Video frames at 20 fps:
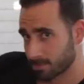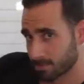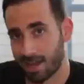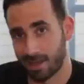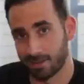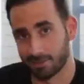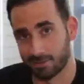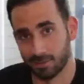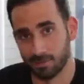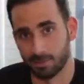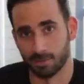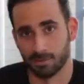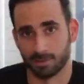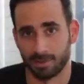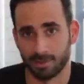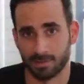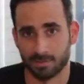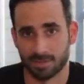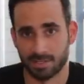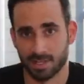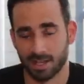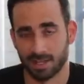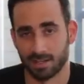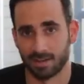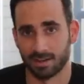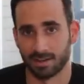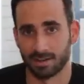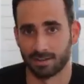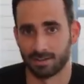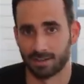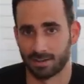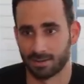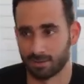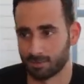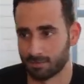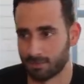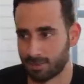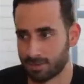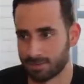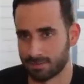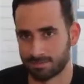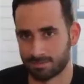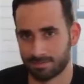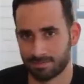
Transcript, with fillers: I'll do it with him sitting here, and then he'll vent.